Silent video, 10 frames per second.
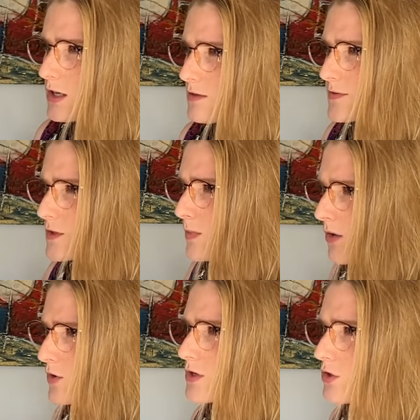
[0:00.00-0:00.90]
enough, in my
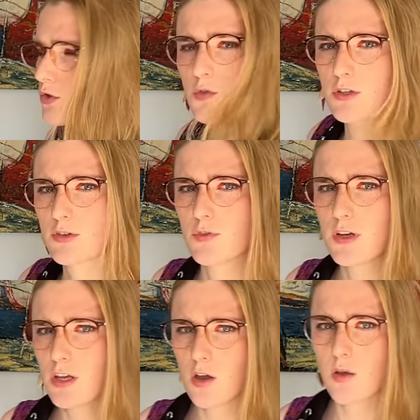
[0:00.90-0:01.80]
research for this
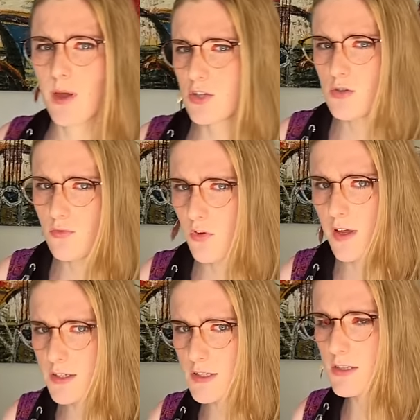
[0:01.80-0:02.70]
video, I'm actually finding